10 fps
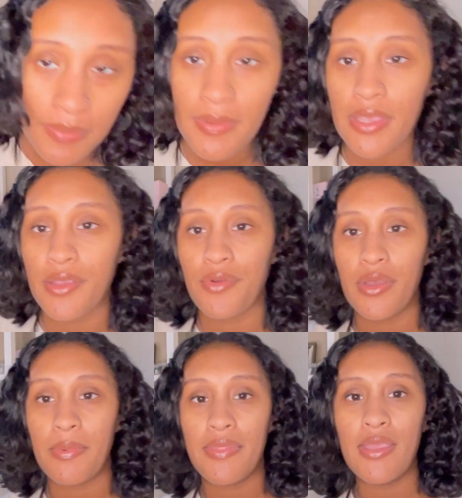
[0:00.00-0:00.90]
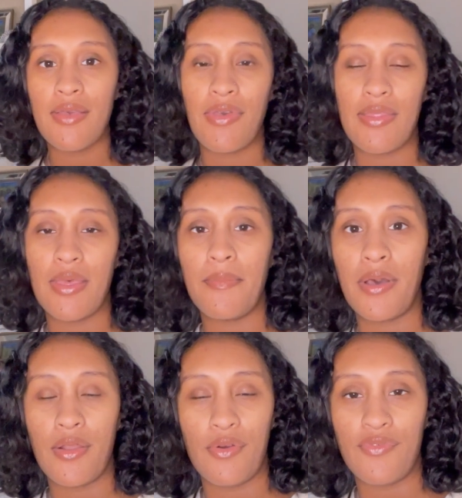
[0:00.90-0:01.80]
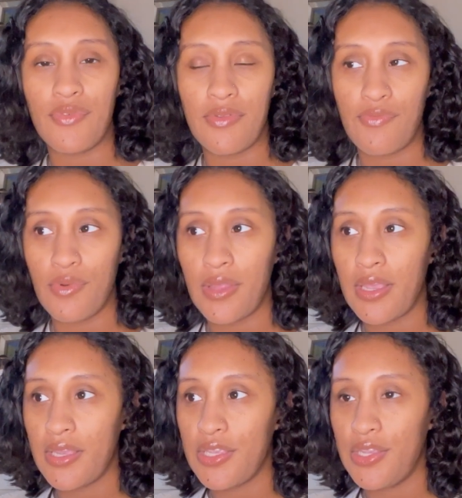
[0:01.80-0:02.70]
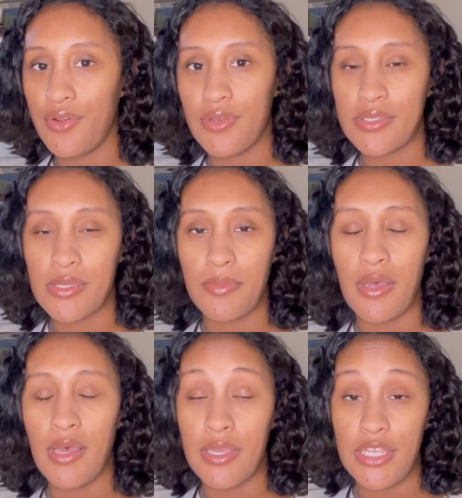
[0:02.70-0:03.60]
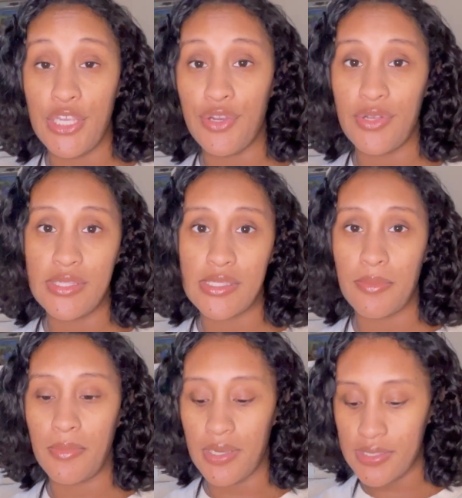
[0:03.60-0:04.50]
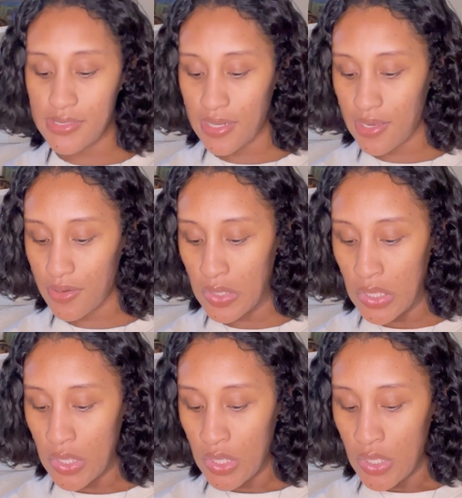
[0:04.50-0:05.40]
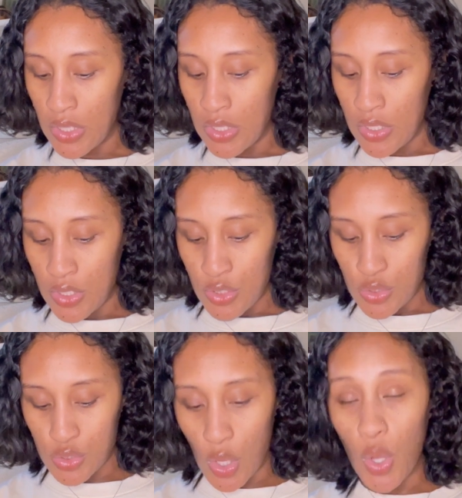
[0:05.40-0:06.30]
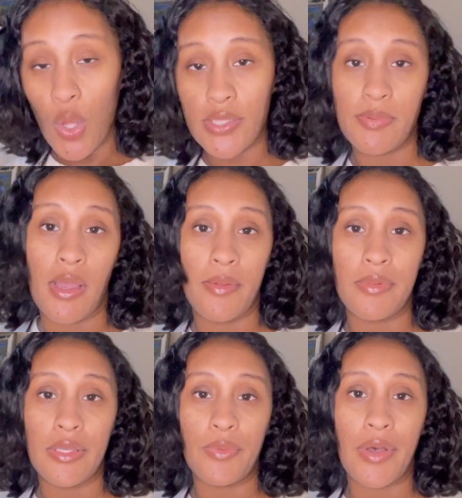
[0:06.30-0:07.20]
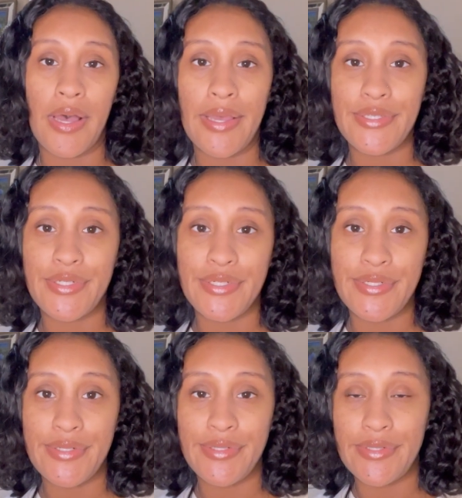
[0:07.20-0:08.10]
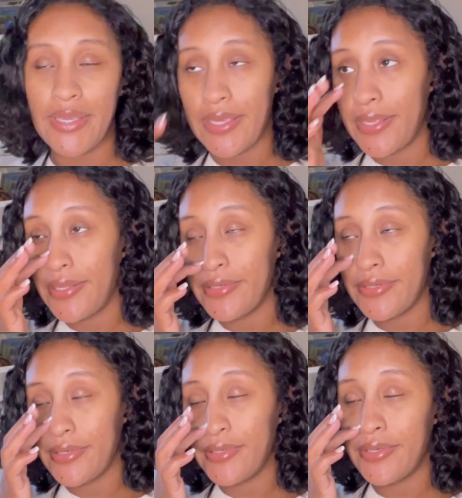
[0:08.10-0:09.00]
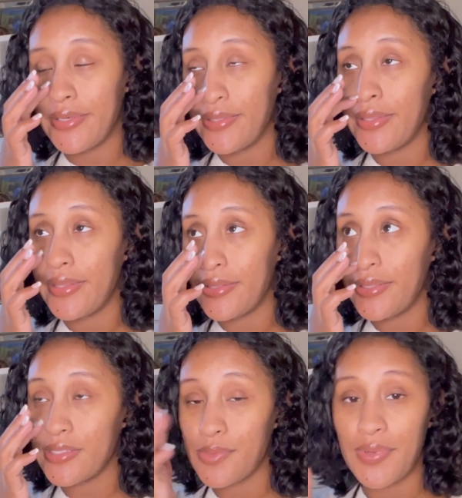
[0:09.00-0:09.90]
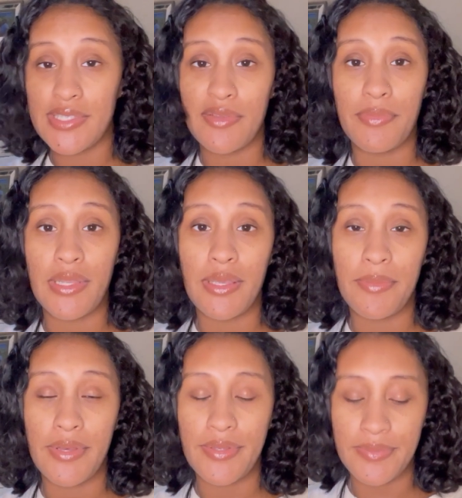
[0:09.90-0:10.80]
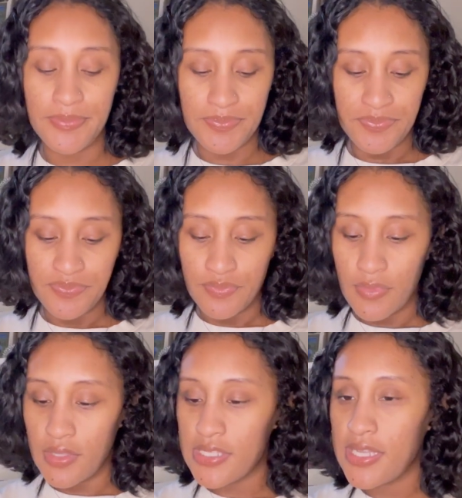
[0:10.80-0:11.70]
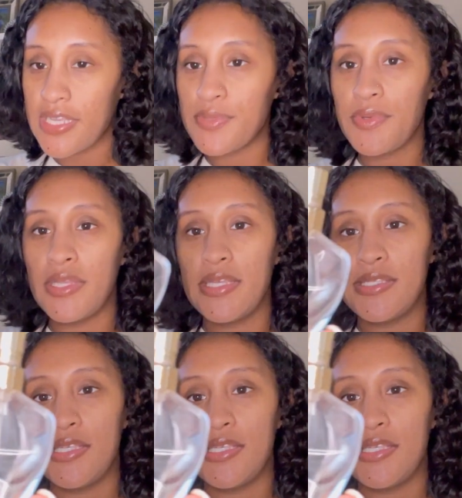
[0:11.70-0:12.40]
picking her up. I think I've had that bottle for like a year and some months now. So that's probably why it turned, and that's a waste of money. But this next one is